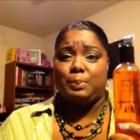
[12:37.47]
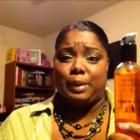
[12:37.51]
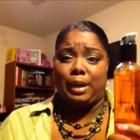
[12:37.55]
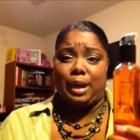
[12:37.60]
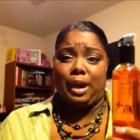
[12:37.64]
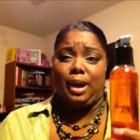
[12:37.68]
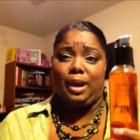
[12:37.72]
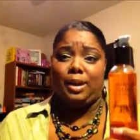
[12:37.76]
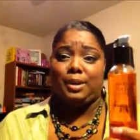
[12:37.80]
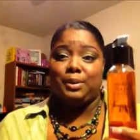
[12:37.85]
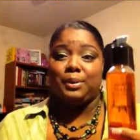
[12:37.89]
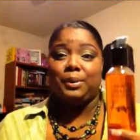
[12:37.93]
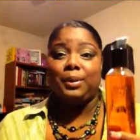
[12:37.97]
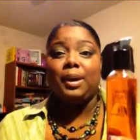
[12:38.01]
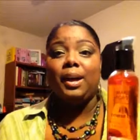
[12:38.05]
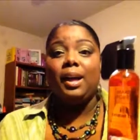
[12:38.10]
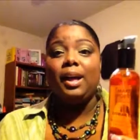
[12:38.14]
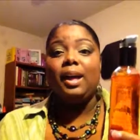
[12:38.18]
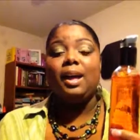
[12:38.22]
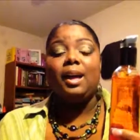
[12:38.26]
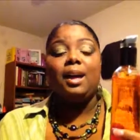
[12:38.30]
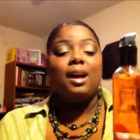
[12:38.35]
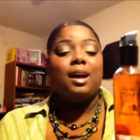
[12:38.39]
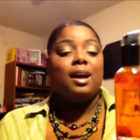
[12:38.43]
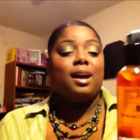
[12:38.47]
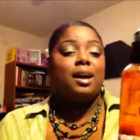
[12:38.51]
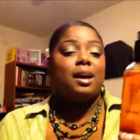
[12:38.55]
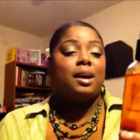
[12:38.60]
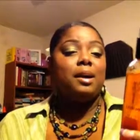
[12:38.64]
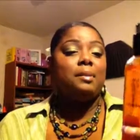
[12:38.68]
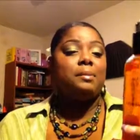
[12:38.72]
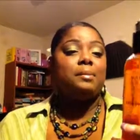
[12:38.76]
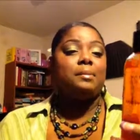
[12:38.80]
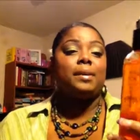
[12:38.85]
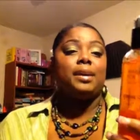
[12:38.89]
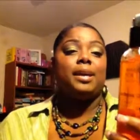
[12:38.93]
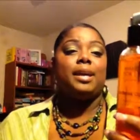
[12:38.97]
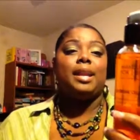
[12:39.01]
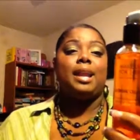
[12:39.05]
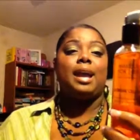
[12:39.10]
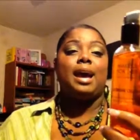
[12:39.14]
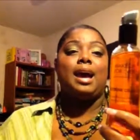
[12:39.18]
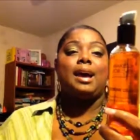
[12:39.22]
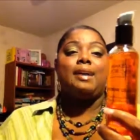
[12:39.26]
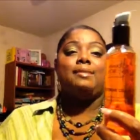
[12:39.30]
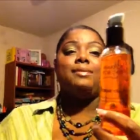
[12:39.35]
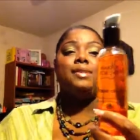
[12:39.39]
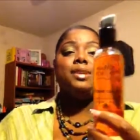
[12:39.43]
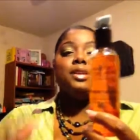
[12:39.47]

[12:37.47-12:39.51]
bottle. But I've